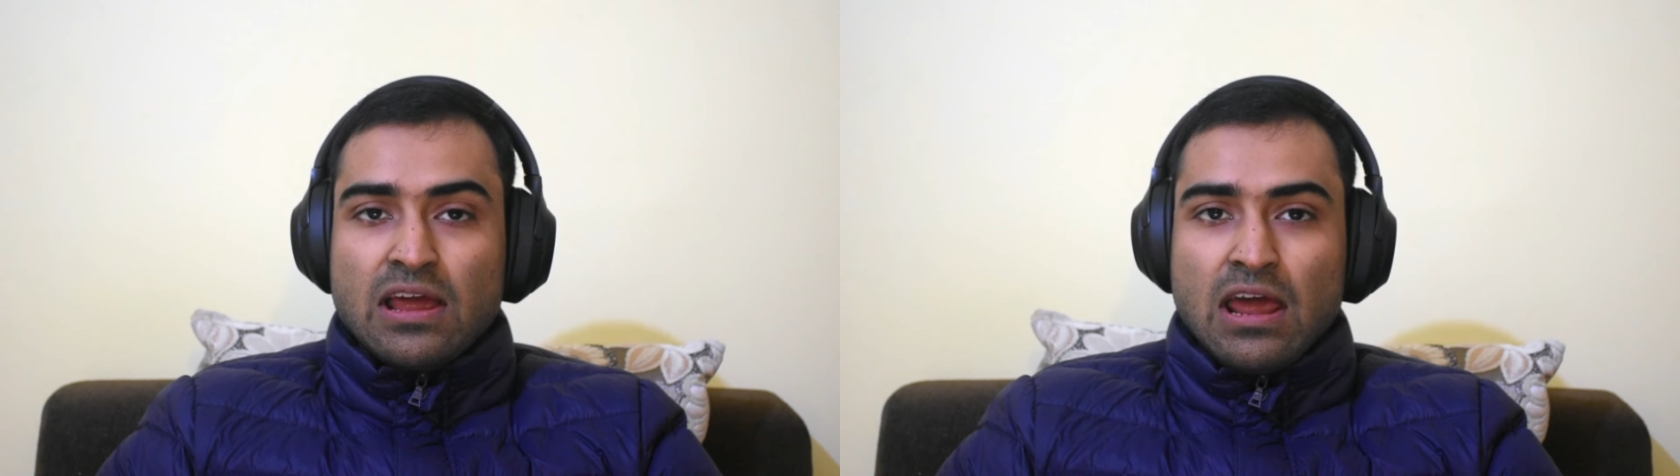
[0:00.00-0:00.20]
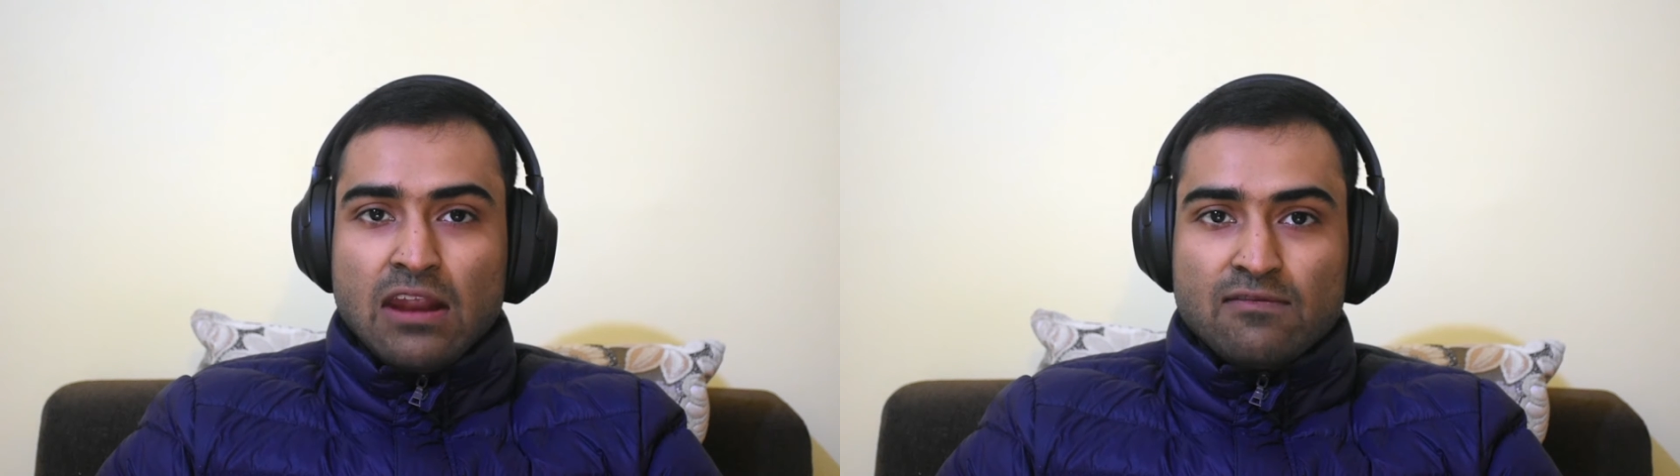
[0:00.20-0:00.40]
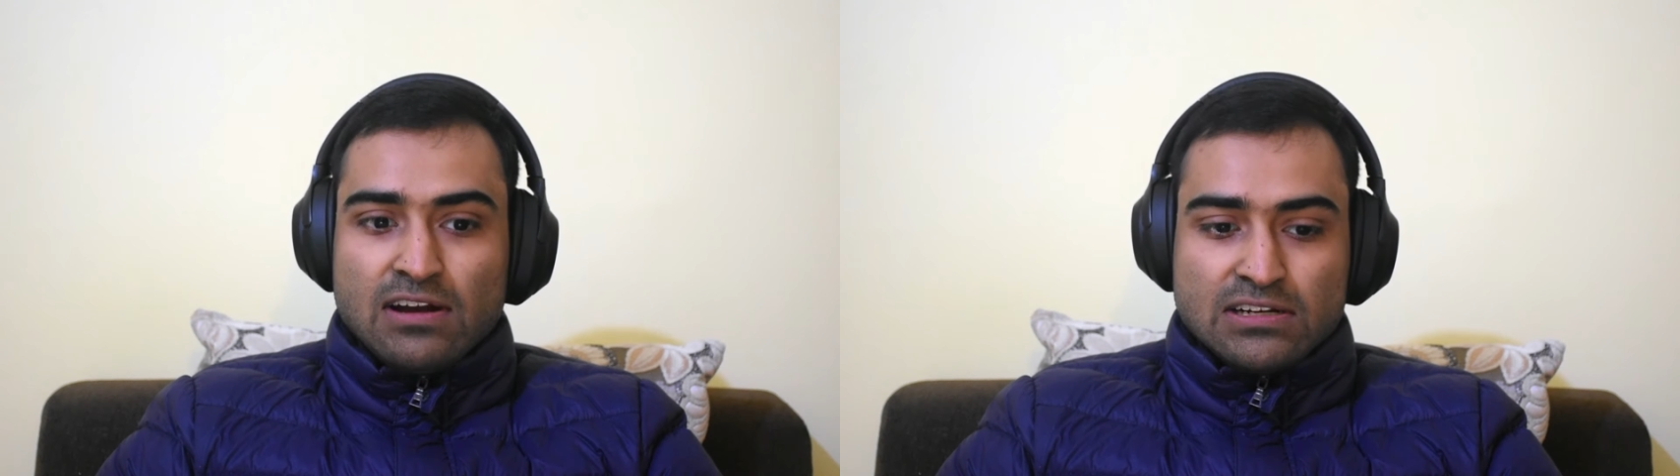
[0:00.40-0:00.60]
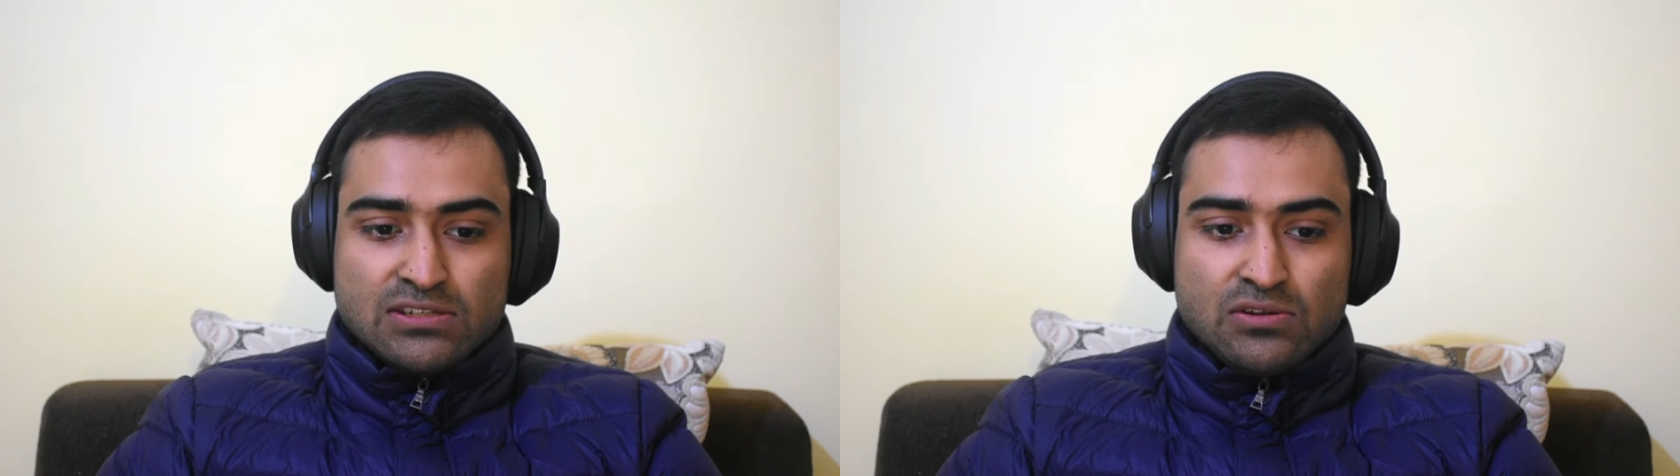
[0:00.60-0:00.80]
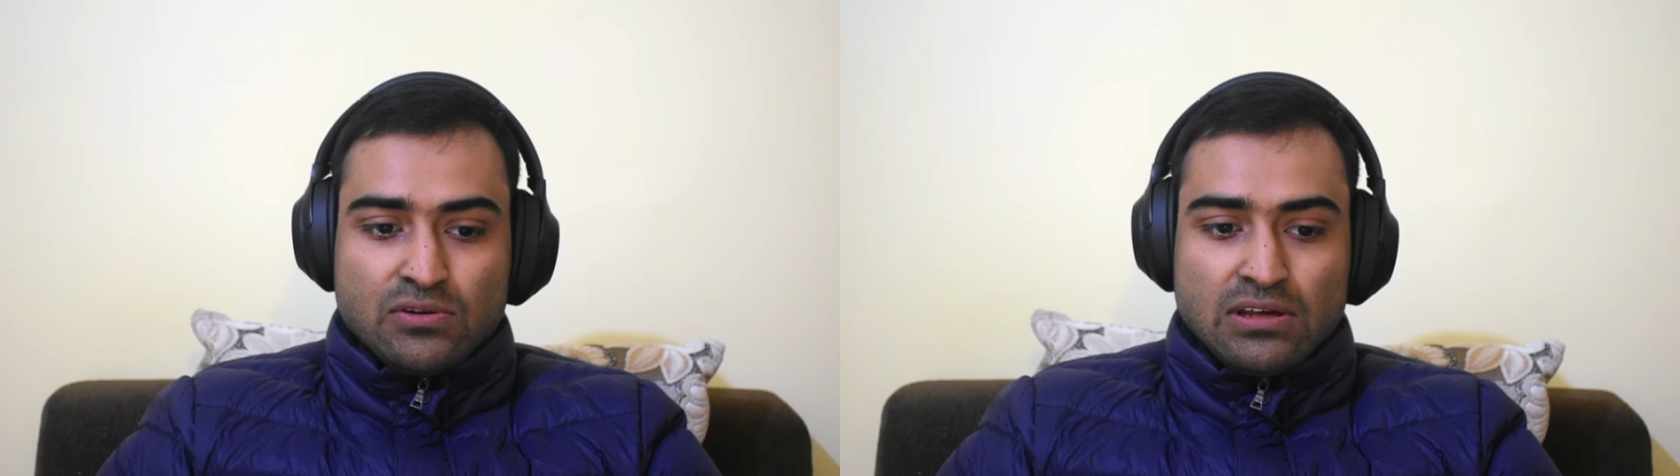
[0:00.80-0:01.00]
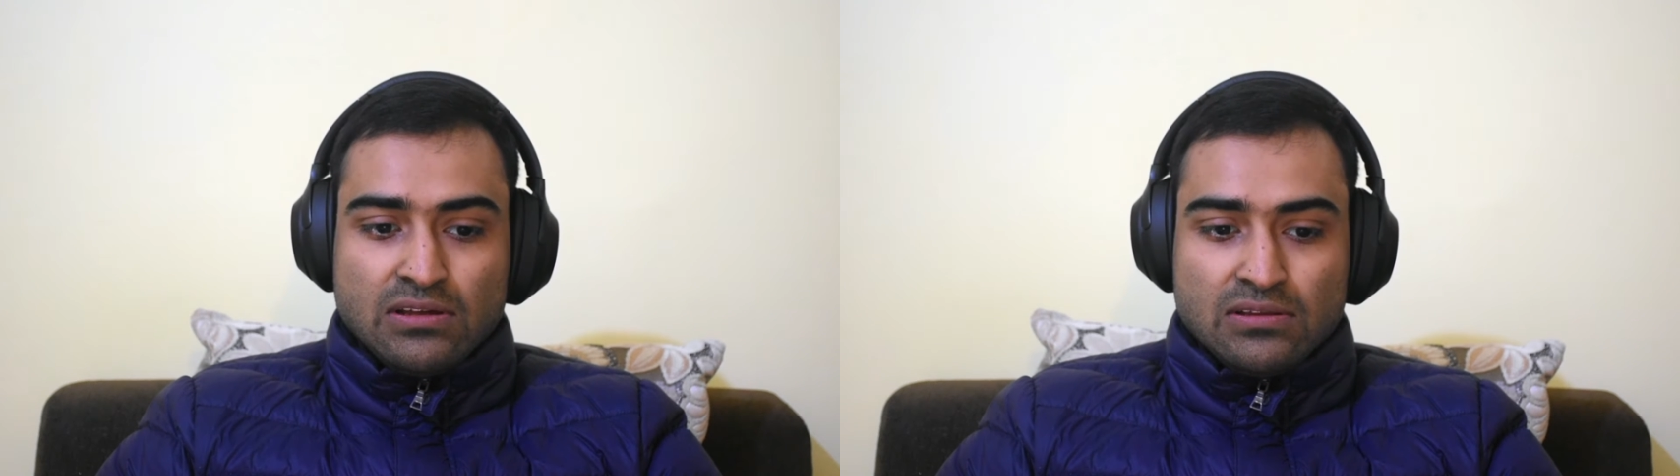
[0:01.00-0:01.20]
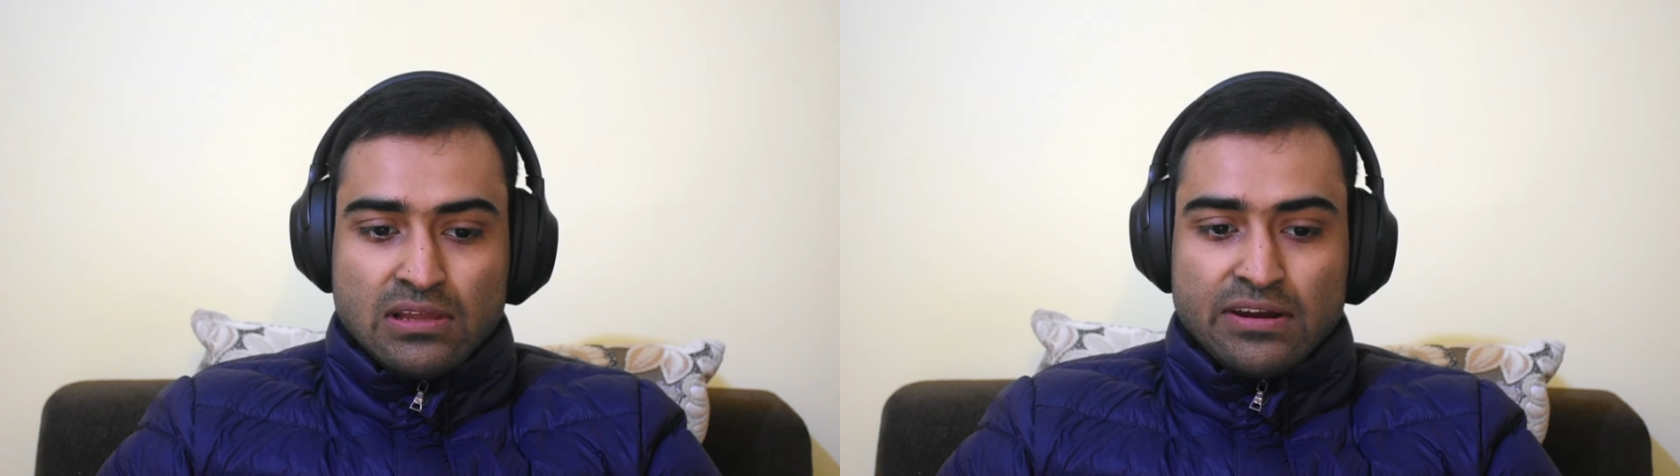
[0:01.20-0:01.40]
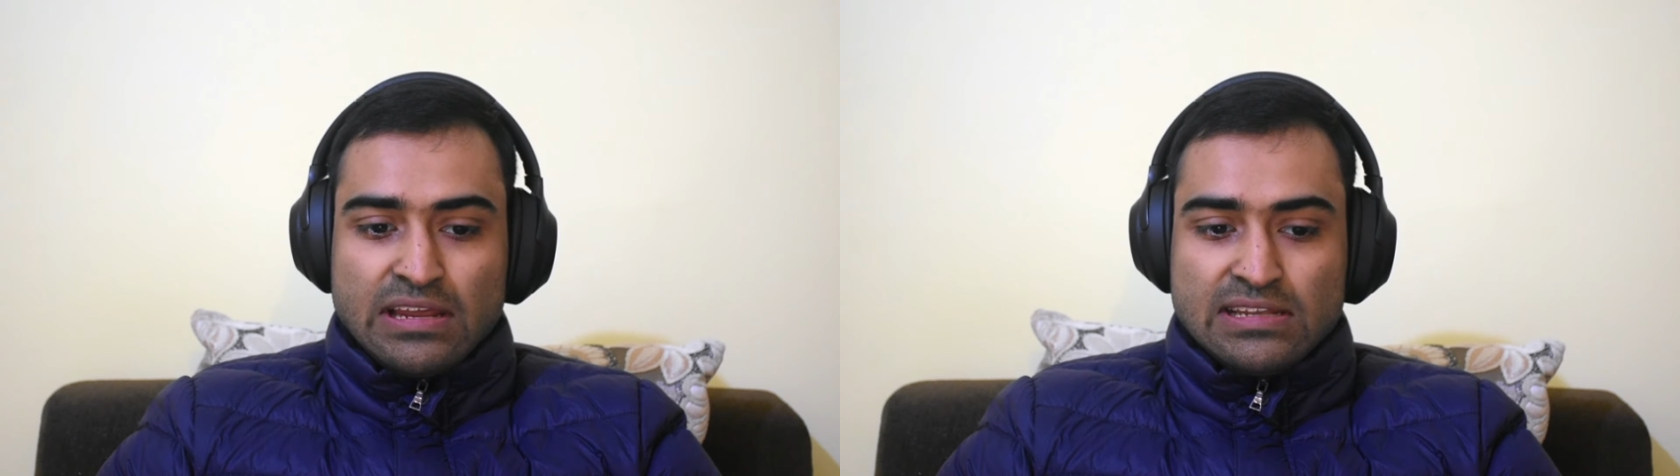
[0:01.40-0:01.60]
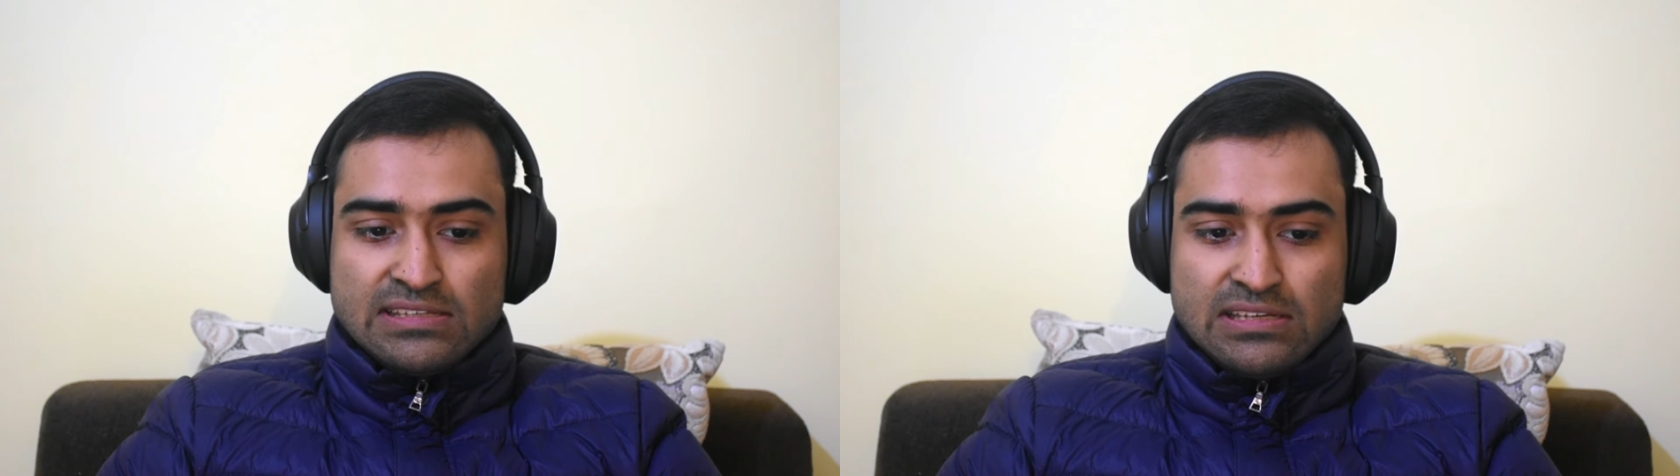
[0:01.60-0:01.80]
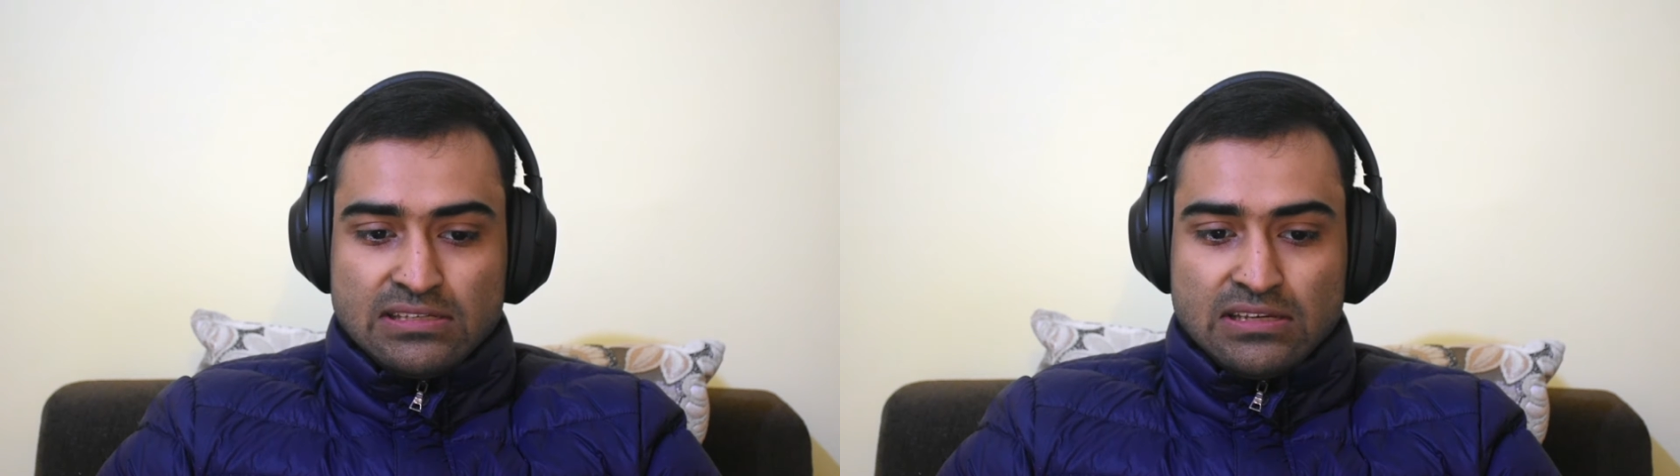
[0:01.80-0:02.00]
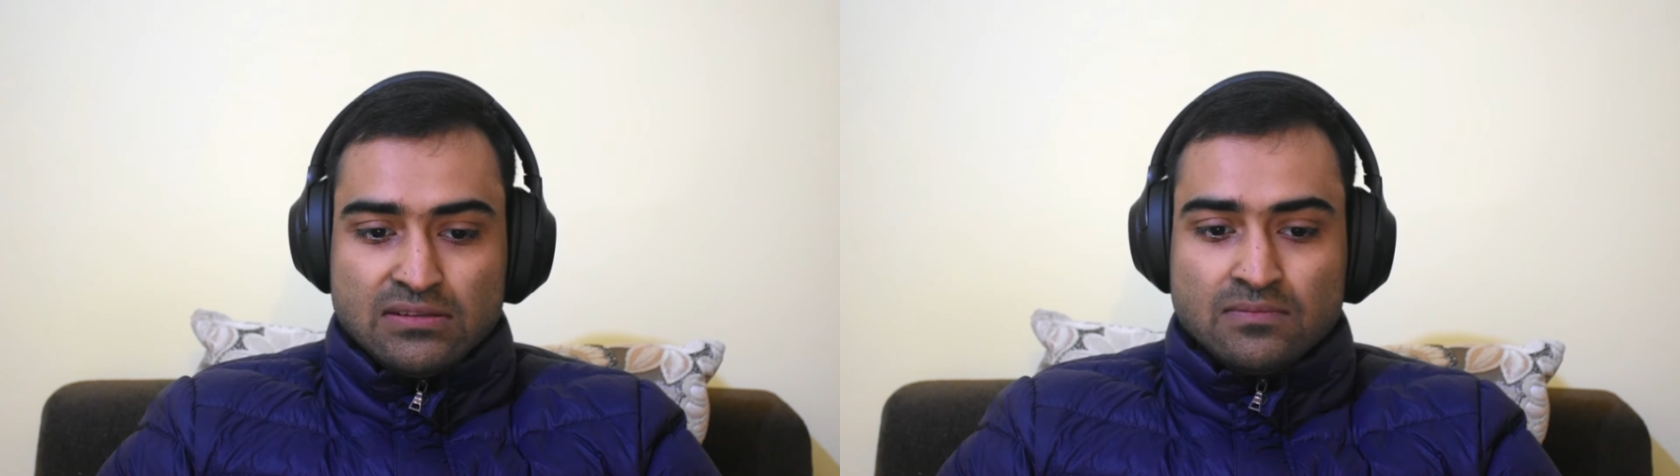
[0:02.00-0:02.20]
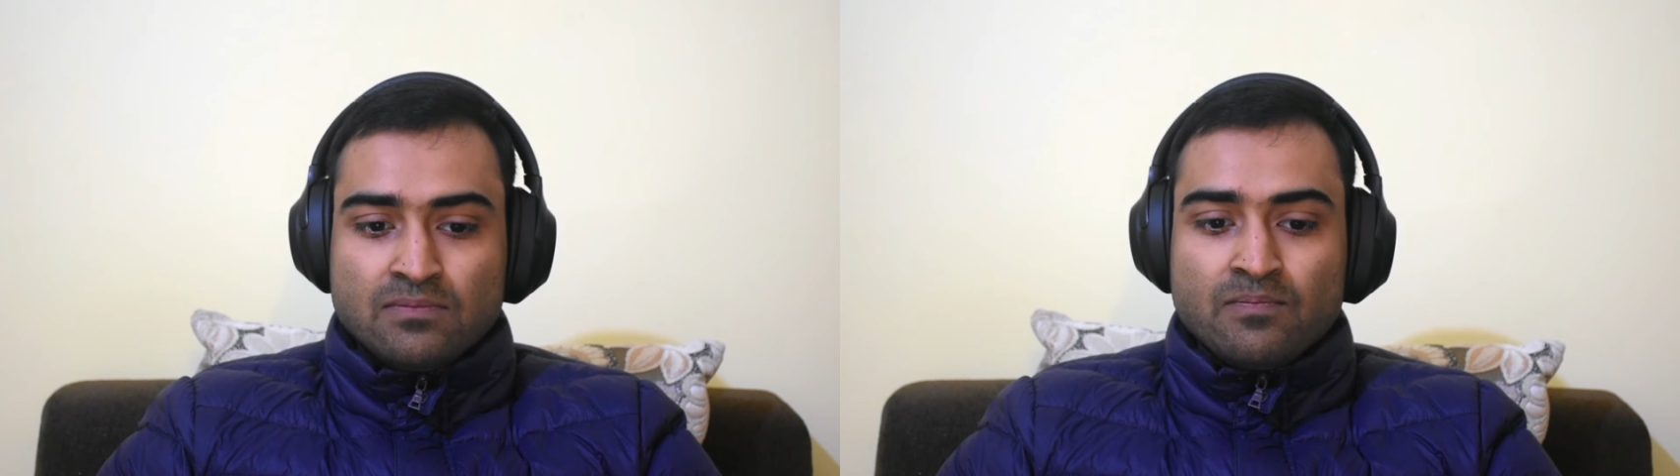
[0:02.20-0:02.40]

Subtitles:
and floods during the rainy season.